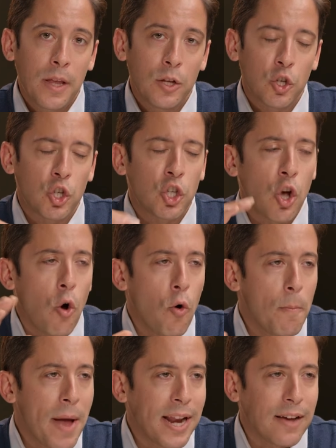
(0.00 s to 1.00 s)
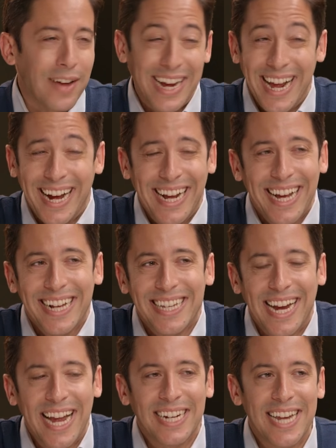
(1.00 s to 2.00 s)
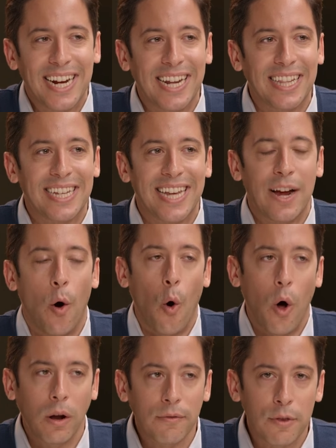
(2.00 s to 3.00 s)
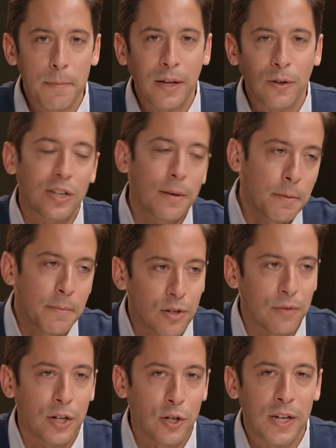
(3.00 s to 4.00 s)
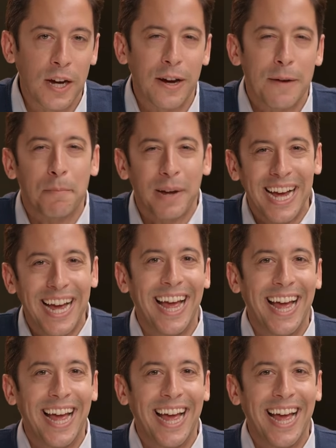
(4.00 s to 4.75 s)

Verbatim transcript: so many of I, I guess I can't technically say all of the meals. Some of the meals are vegetarian, but